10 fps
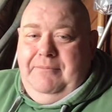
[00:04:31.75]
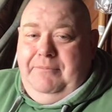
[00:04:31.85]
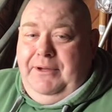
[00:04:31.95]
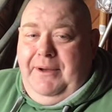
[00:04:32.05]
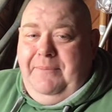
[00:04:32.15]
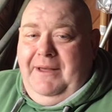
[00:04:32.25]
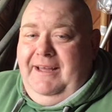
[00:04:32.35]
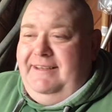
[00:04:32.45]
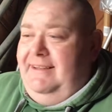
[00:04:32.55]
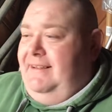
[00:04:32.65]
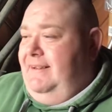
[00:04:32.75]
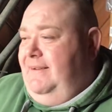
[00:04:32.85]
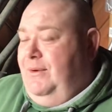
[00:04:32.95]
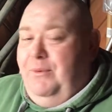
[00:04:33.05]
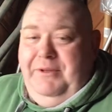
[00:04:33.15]
my iPad
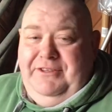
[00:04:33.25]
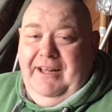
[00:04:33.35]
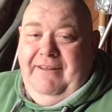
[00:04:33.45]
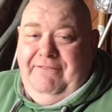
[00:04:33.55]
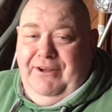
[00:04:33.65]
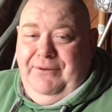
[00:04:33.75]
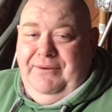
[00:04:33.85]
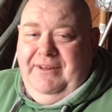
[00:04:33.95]
or my telephone.